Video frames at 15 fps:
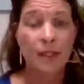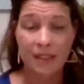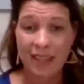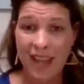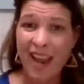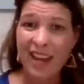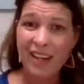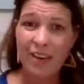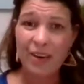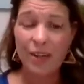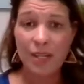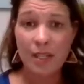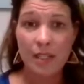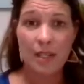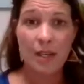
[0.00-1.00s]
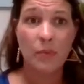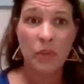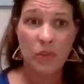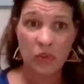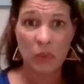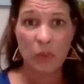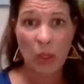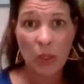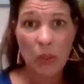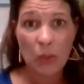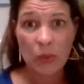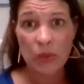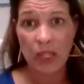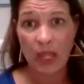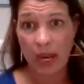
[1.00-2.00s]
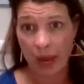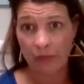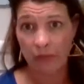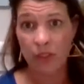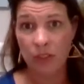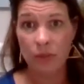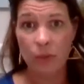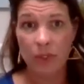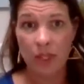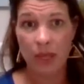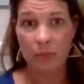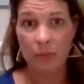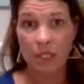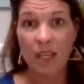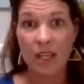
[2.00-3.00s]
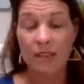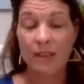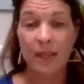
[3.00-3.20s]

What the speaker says: tag her in some of the posts that have to do with IBS.